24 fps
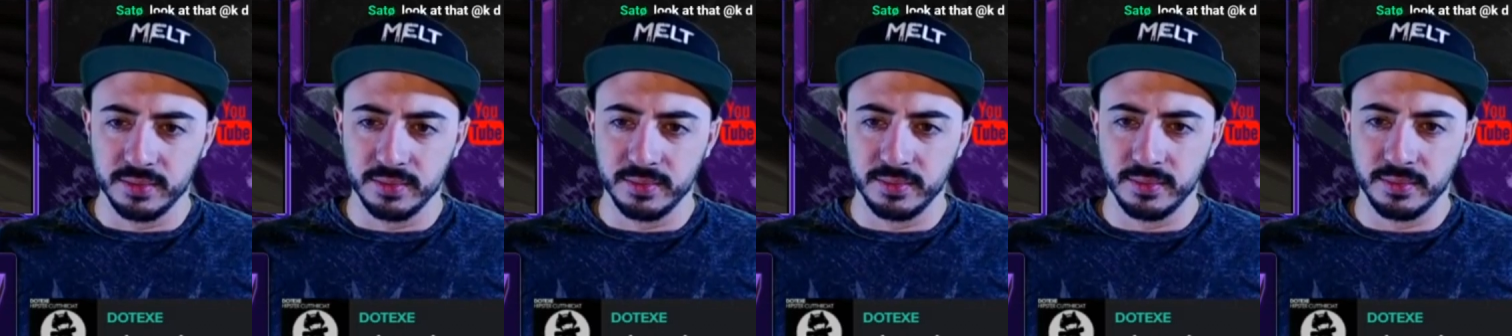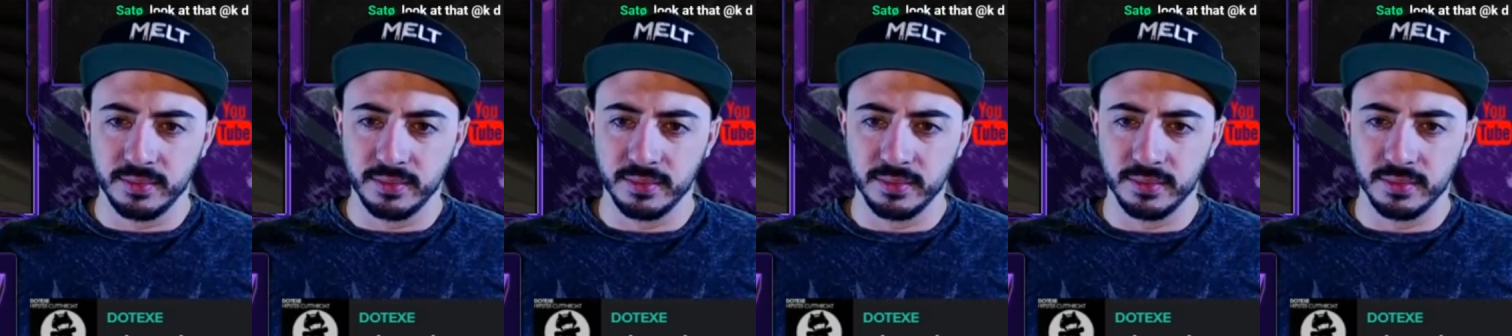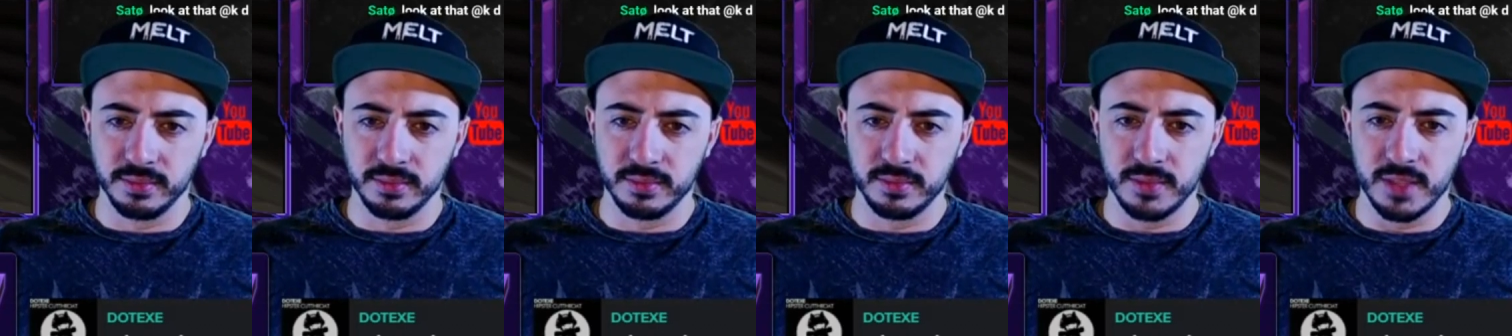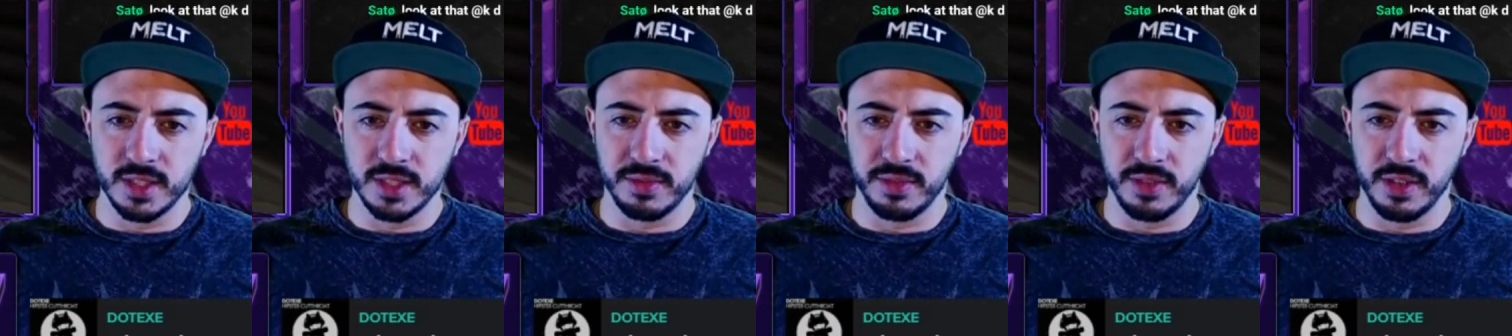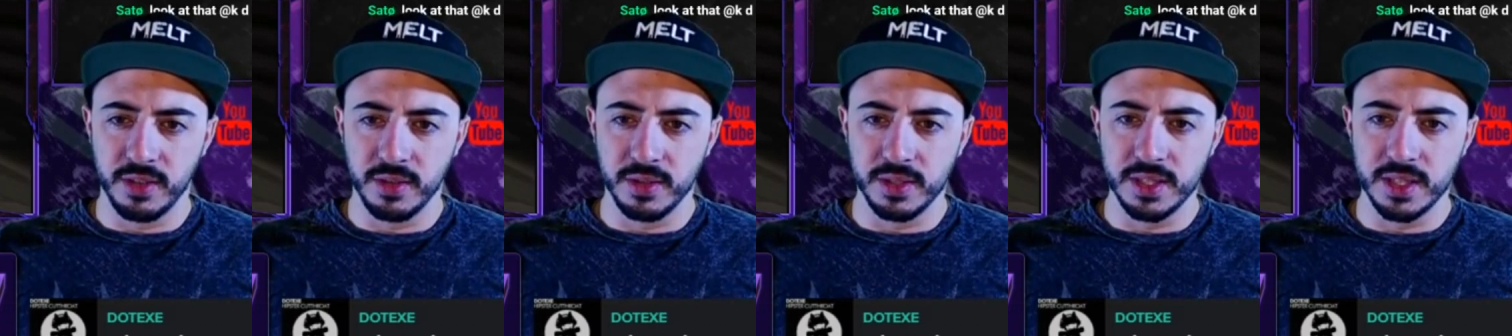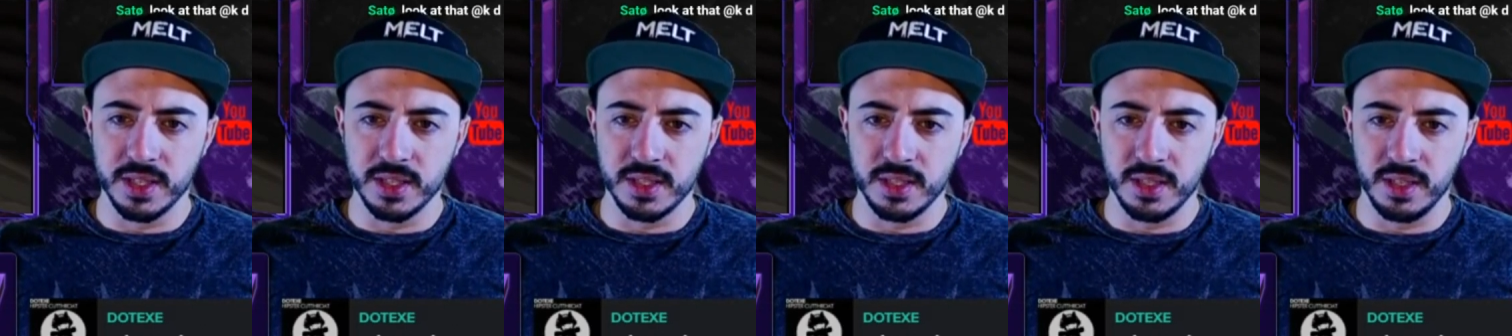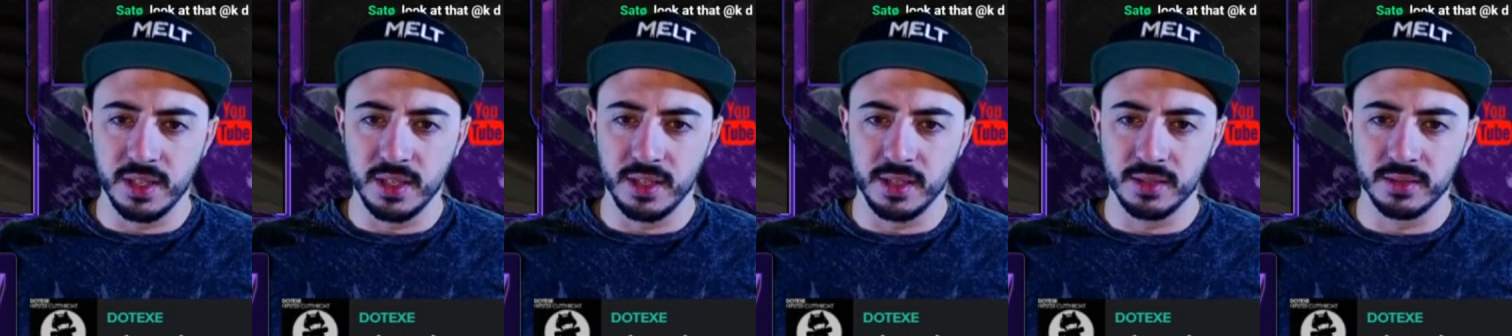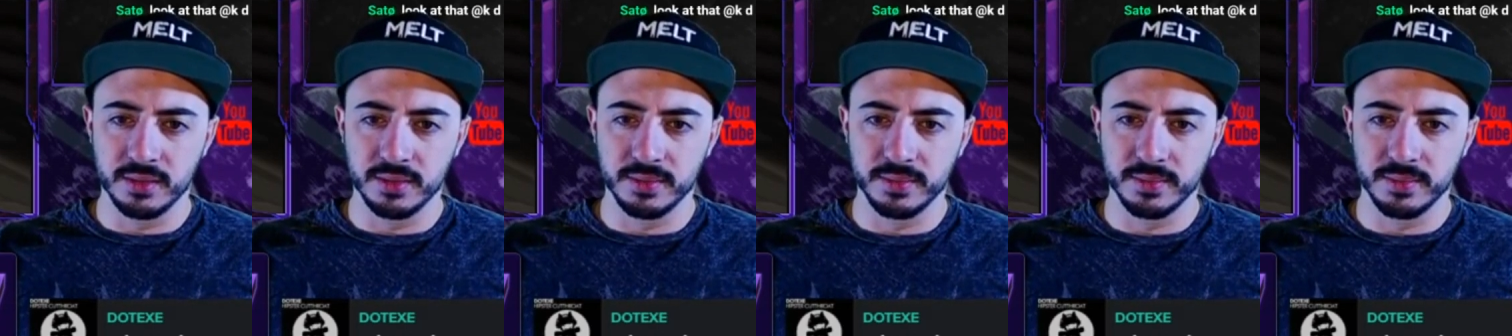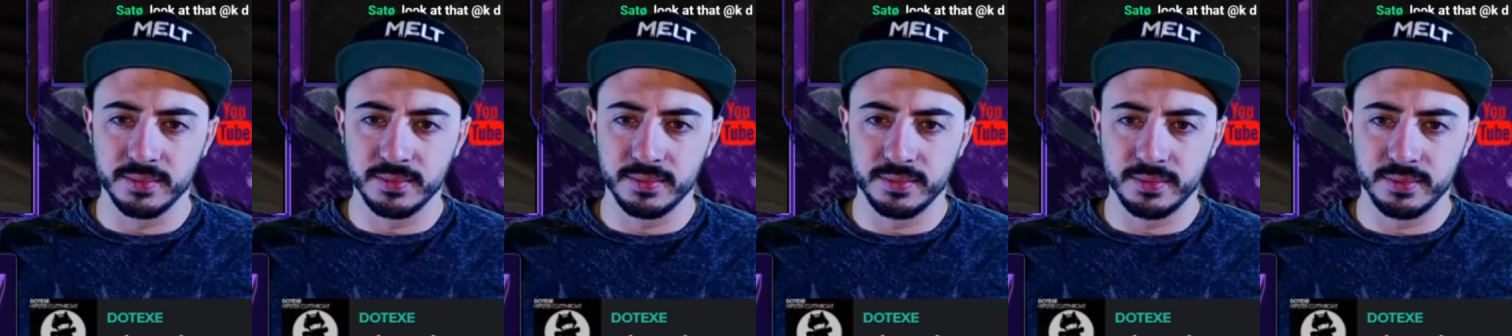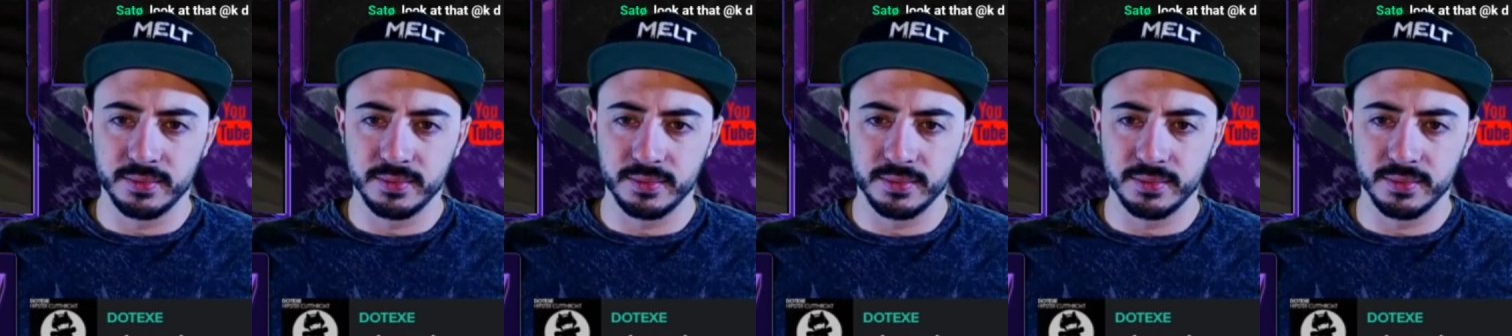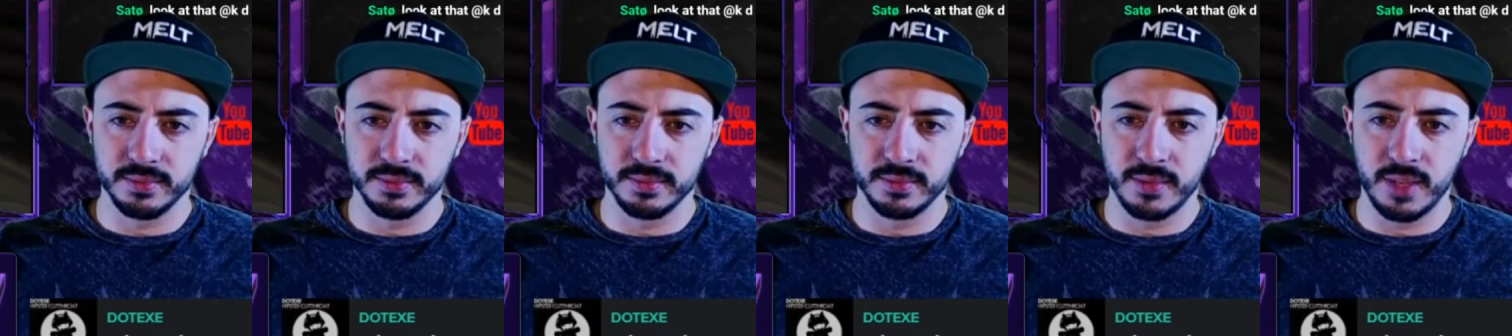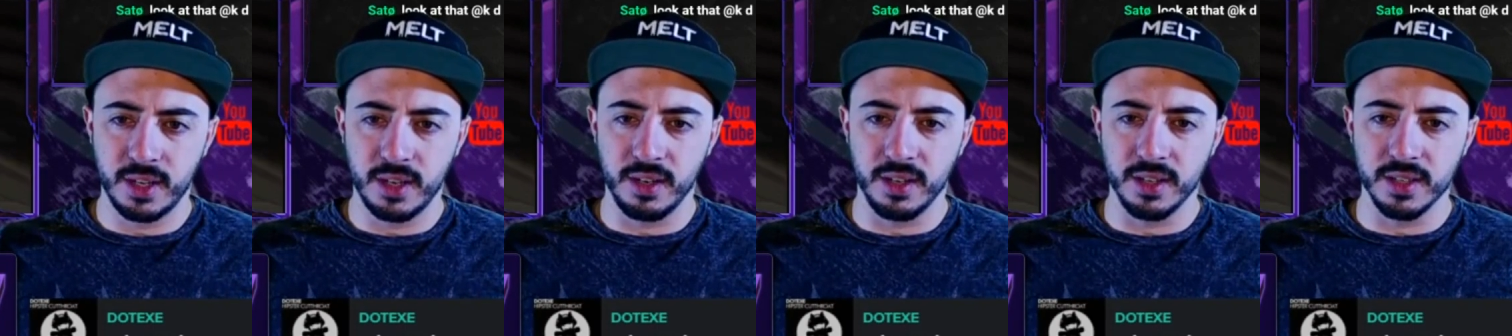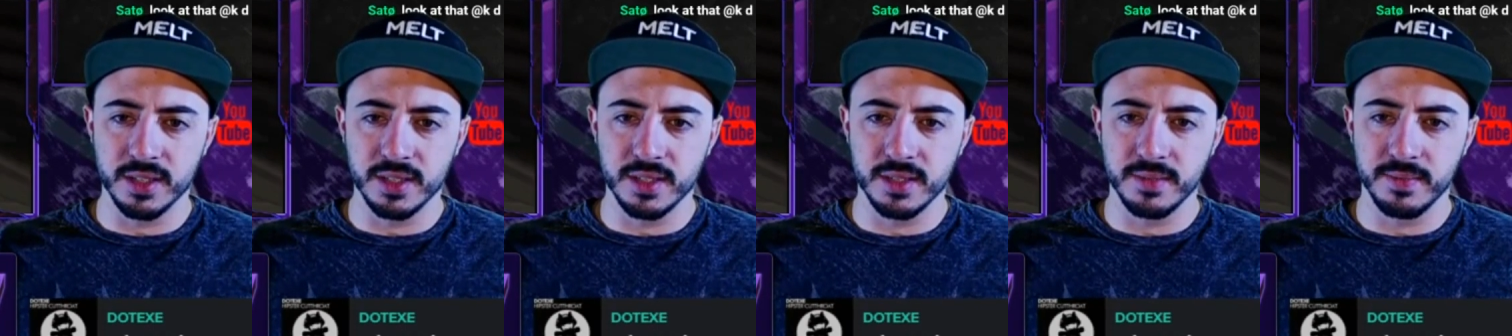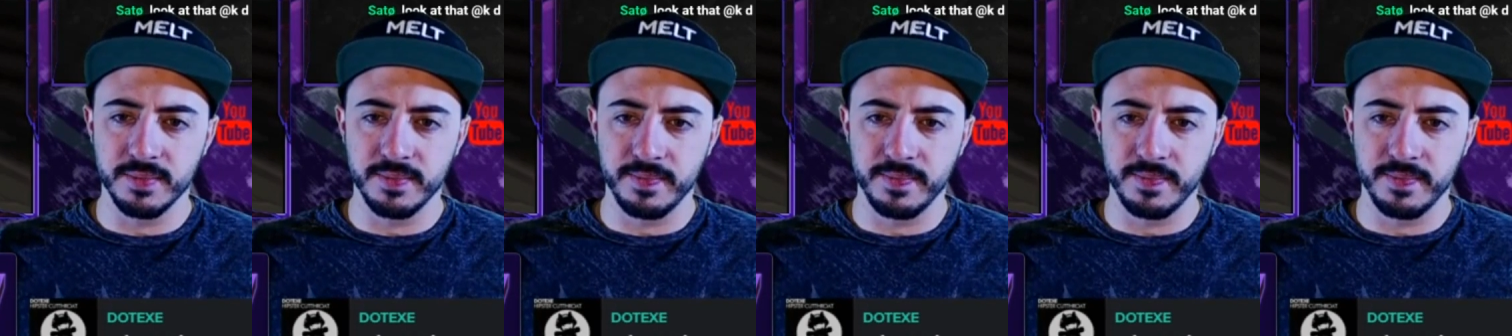Does Furno exist in here? There he is.